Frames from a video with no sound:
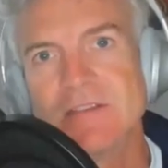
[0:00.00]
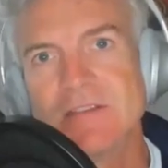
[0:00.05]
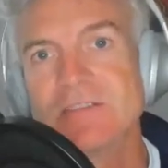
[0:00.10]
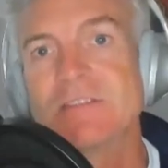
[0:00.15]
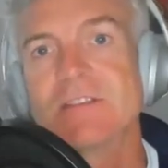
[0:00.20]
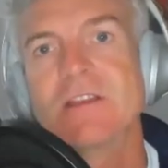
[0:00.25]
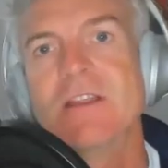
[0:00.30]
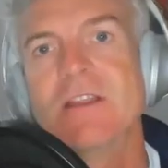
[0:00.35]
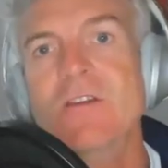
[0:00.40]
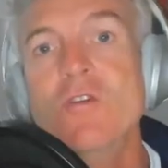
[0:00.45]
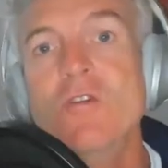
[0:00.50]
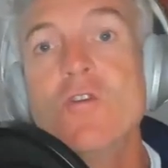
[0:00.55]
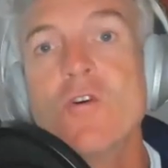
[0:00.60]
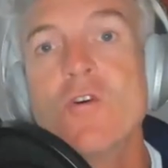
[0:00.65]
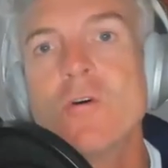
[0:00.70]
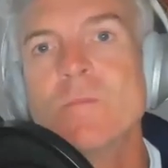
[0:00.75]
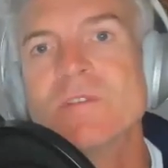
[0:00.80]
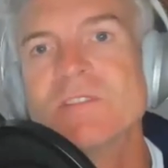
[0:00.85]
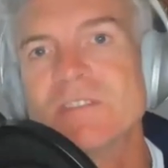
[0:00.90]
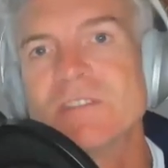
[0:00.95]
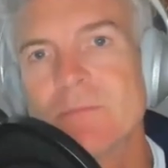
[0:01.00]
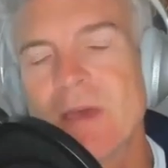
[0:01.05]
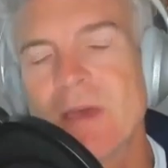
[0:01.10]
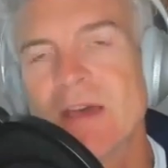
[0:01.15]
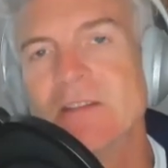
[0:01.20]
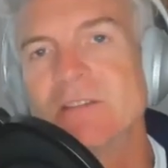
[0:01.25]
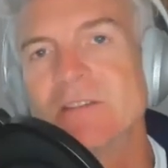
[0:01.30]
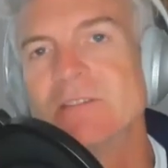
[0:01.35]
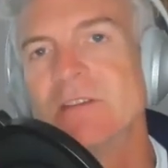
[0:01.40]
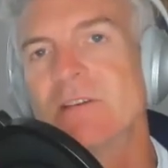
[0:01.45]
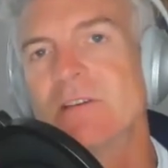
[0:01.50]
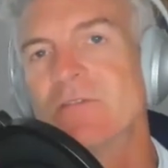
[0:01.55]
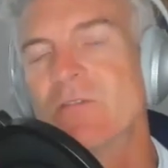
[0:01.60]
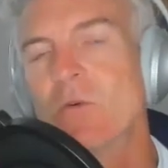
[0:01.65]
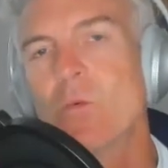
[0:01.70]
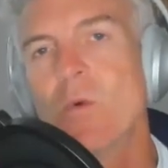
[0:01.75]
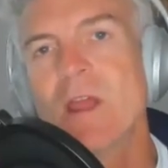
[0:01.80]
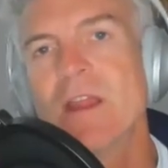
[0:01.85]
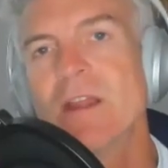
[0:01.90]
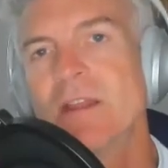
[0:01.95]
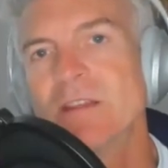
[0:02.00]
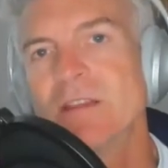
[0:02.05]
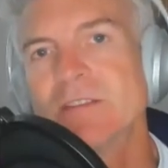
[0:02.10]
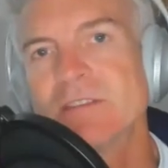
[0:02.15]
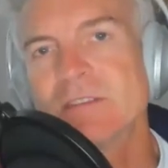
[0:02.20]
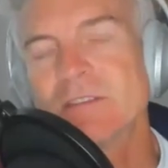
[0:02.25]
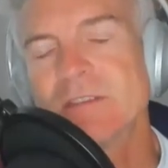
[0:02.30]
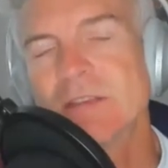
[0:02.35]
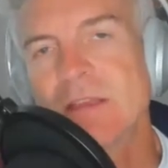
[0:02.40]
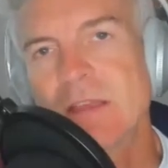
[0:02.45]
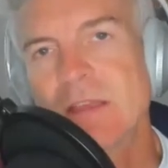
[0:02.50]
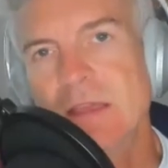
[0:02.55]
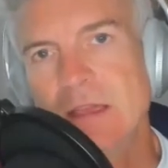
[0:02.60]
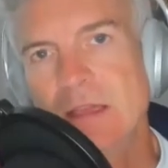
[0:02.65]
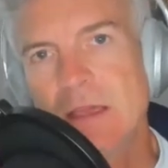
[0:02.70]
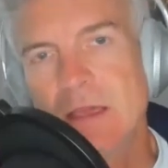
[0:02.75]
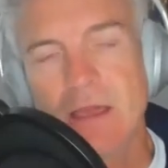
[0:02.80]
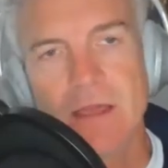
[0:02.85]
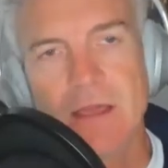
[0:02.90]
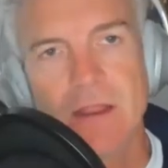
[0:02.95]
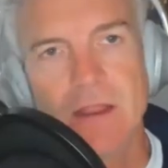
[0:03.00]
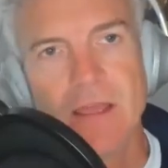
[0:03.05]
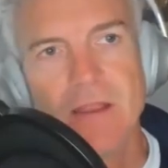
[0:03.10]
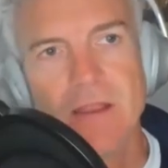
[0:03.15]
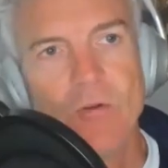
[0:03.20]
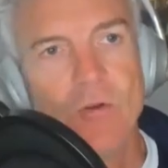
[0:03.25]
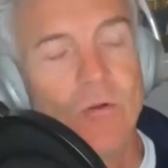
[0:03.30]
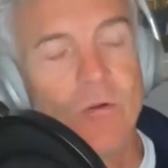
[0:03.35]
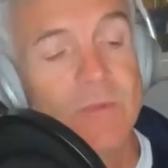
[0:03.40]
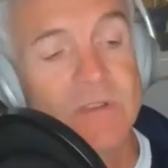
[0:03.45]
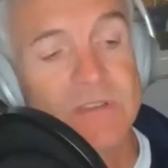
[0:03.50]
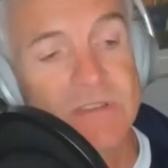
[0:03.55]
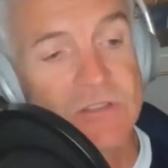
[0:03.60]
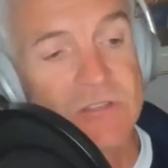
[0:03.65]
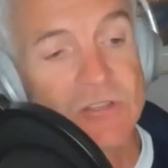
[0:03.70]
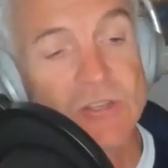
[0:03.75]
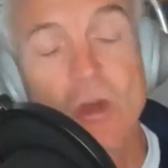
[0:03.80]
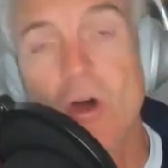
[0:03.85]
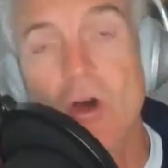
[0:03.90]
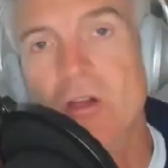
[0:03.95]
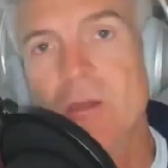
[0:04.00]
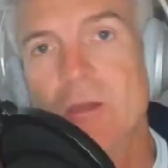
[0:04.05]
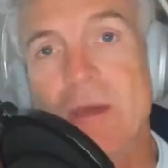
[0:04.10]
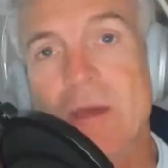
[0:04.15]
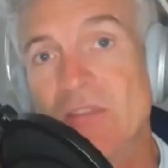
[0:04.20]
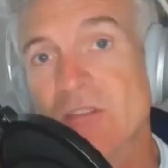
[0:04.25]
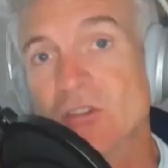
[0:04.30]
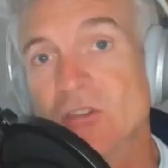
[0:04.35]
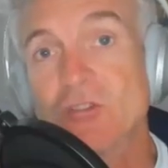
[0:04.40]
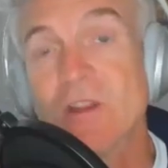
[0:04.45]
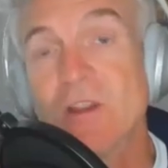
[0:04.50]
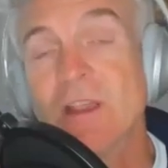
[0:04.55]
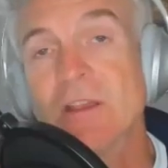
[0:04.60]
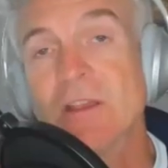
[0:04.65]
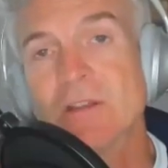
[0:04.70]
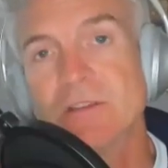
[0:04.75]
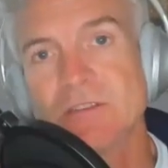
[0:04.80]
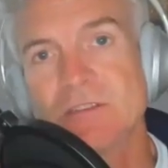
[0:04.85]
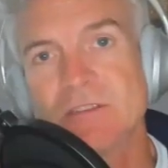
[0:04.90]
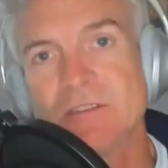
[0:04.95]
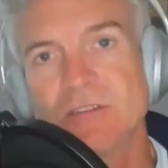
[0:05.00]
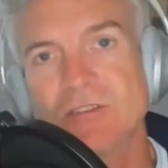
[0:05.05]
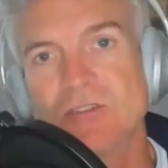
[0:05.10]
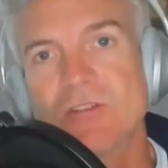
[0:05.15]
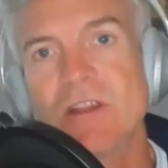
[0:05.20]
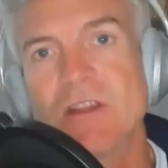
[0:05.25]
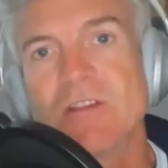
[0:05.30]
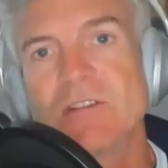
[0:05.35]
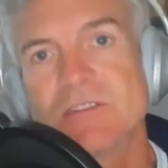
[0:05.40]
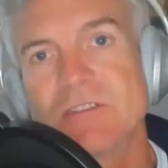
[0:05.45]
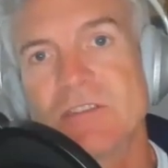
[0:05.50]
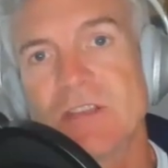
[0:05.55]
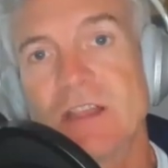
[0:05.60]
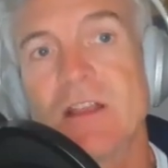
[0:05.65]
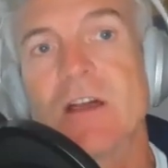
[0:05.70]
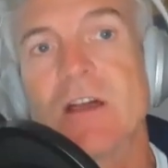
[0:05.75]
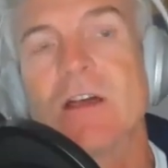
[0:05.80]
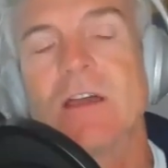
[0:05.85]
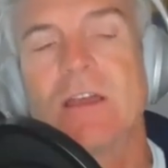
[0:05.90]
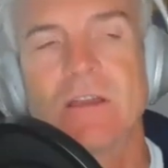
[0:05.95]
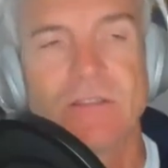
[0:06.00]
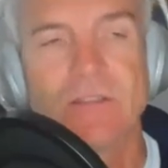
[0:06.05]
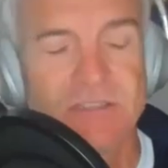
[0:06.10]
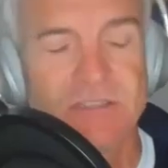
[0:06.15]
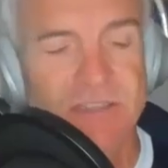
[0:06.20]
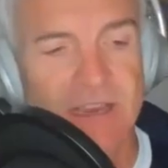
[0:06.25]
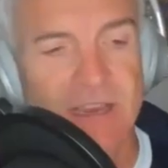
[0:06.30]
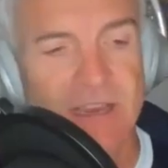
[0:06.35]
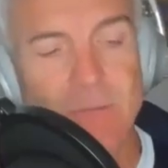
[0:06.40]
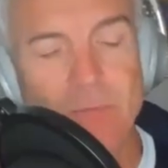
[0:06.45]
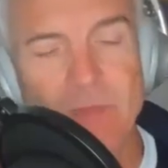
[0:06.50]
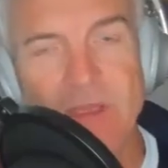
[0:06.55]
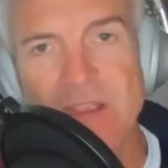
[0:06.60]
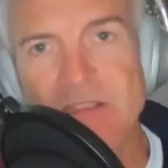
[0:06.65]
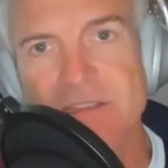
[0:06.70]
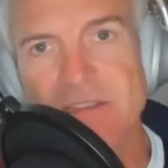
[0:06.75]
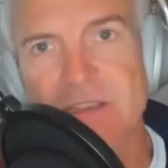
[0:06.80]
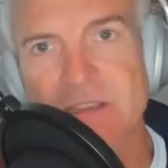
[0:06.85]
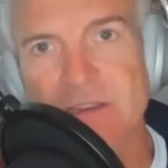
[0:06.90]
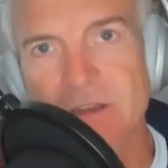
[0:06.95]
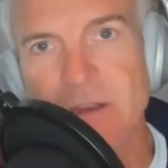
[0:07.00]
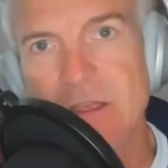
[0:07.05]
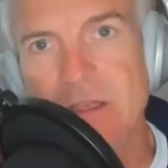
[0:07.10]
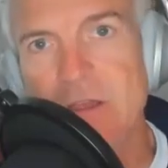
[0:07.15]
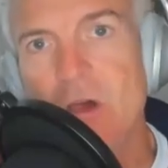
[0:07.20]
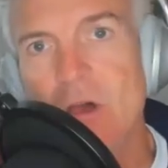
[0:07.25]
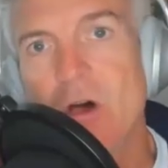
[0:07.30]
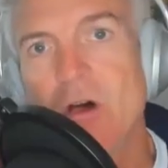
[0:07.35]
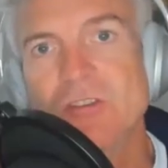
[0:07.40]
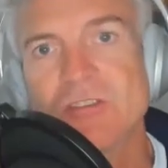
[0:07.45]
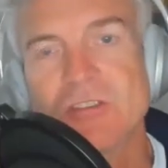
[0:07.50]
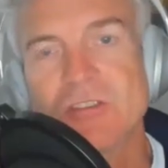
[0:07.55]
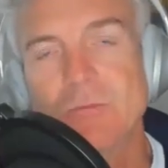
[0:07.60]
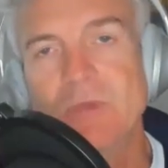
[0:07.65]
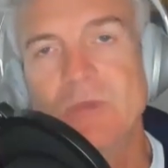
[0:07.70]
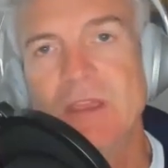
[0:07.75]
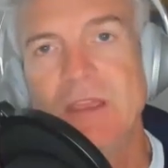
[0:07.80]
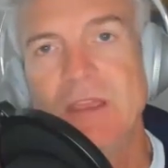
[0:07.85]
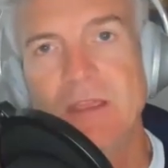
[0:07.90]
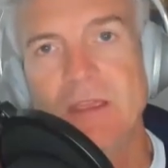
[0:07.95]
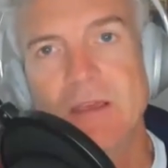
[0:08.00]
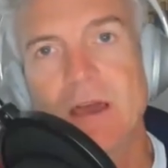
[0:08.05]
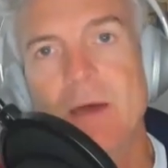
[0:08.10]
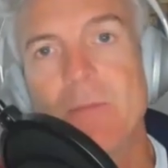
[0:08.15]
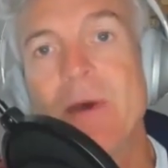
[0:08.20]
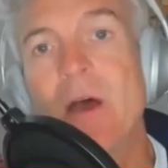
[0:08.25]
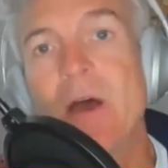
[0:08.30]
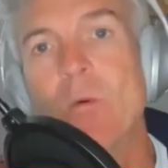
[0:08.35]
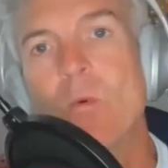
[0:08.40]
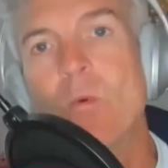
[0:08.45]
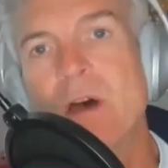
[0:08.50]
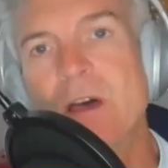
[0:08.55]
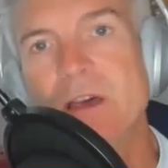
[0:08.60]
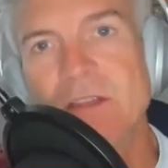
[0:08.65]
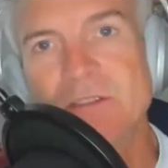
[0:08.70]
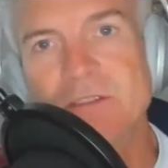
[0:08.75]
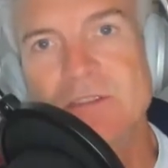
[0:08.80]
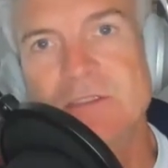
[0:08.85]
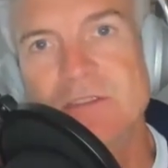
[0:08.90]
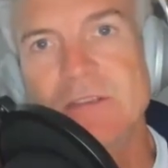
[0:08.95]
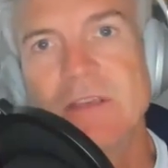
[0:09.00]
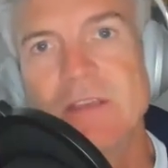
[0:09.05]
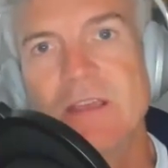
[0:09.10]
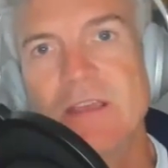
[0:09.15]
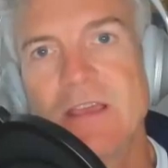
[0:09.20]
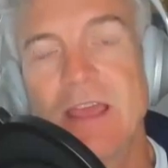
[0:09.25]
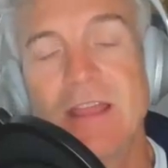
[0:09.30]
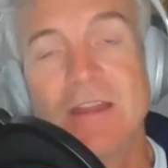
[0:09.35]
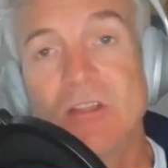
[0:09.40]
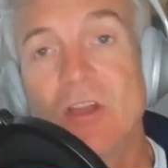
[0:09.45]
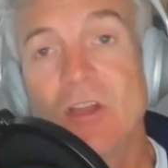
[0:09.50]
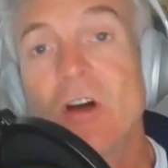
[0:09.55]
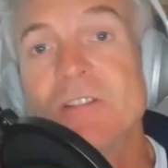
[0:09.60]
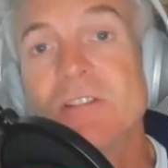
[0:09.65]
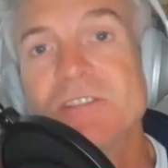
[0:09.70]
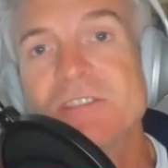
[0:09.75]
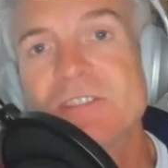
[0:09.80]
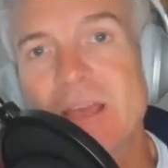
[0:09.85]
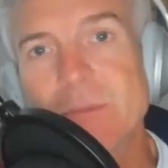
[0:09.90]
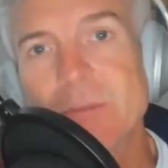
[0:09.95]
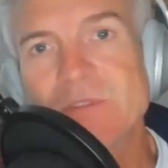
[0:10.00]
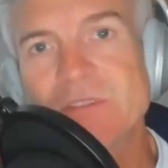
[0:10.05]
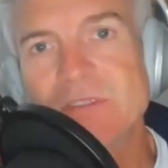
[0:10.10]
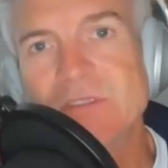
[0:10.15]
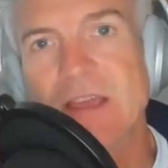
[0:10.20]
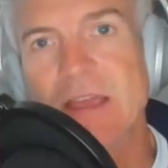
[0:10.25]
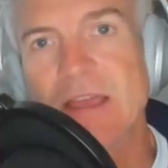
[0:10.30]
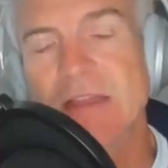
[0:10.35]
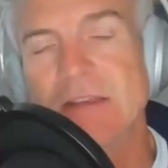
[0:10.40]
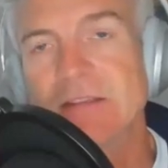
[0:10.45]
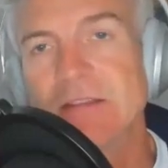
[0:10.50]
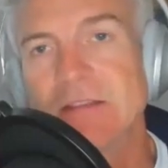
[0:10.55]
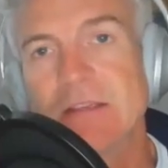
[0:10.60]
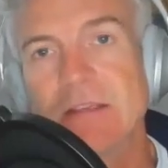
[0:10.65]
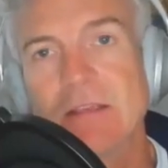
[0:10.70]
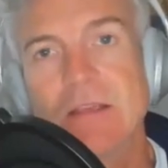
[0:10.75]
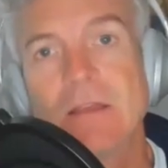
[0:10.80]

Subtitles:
There's an enormous amount of awareness, enormous talk about the triggers that on the second piece can also be about words and concepts that